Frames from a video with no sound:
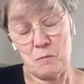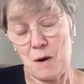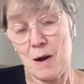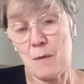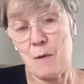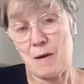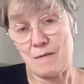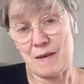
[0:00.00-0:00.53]

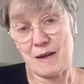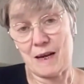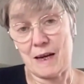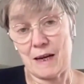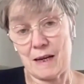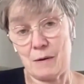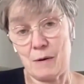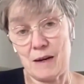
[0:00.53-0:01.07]
my way of
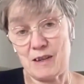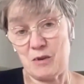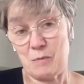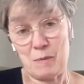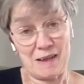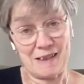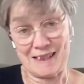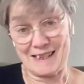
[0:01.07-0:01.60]
thinking anyway,
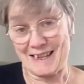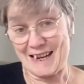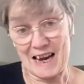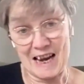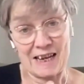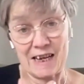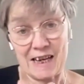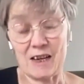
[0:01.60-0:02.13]
to
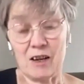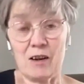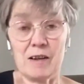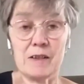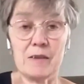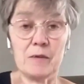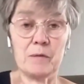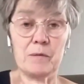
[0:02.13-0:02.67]
basically any
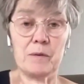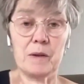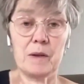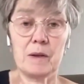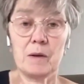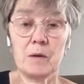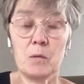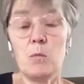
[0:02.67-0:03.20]
kind of
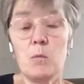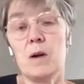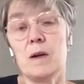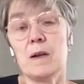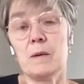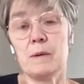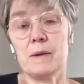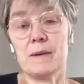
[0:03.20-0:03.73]

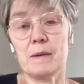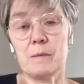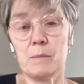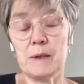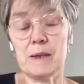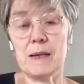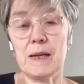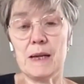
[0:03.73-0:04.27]
work with
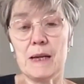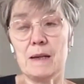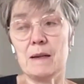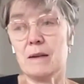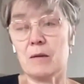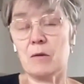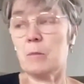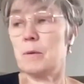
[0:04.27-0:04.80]
somebody
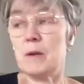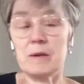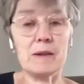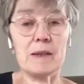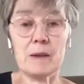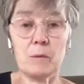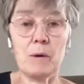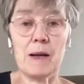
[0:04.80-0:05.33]
in a
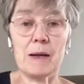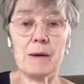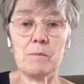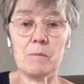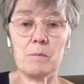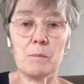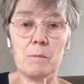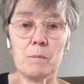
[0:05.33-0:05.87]
therapeutic way.